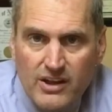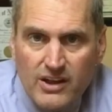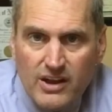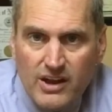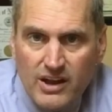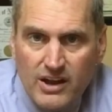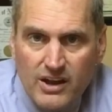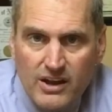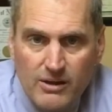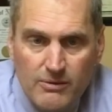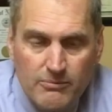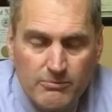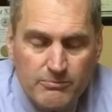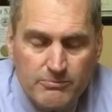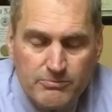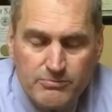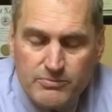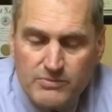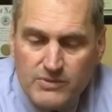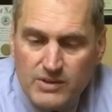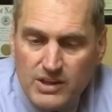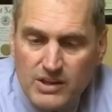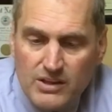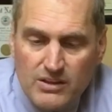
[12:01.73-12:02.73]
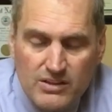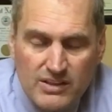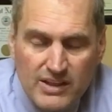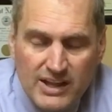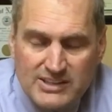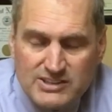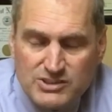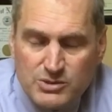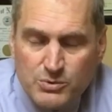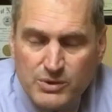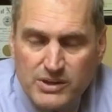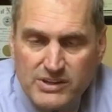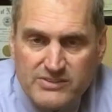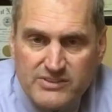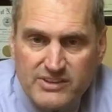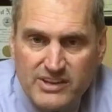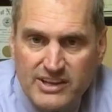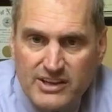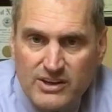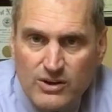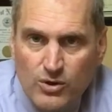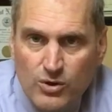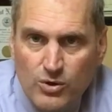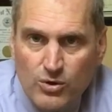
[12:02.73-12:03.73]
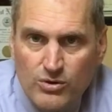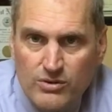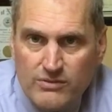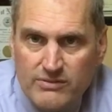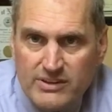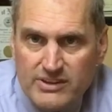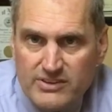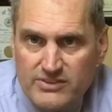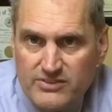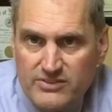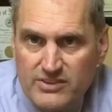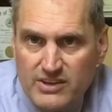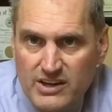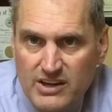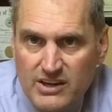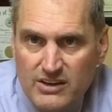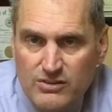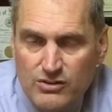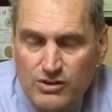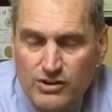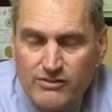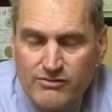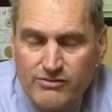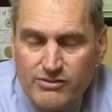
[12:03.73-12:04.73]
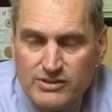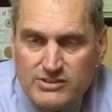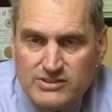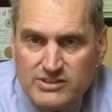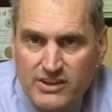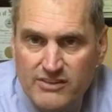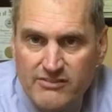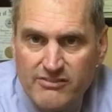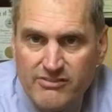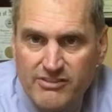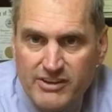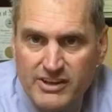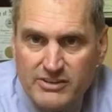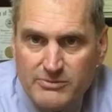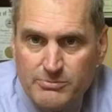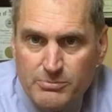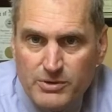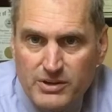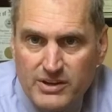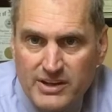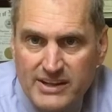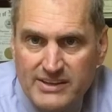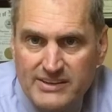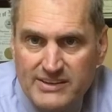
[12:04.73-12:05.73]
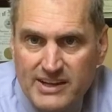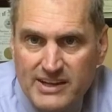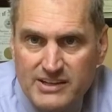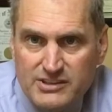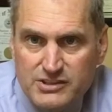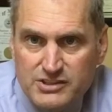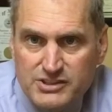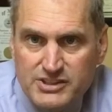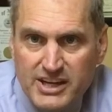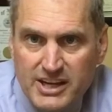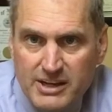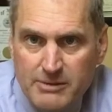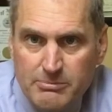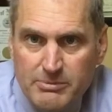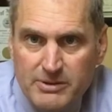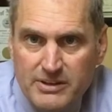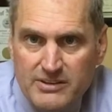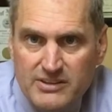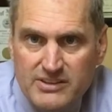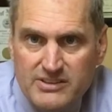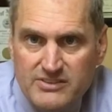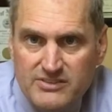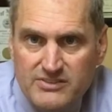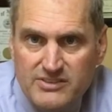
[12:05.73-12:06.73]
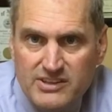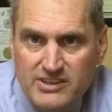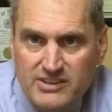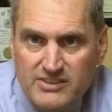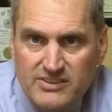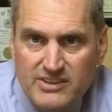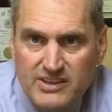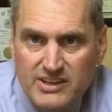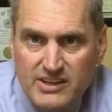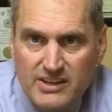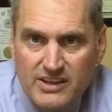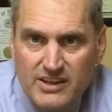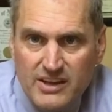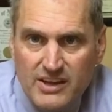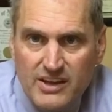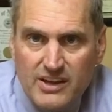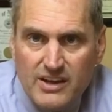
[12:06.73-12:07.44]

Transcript: Lots of ways to get a hold of us. Look for us on Facebook at Dr. Jack Bielitz, DC.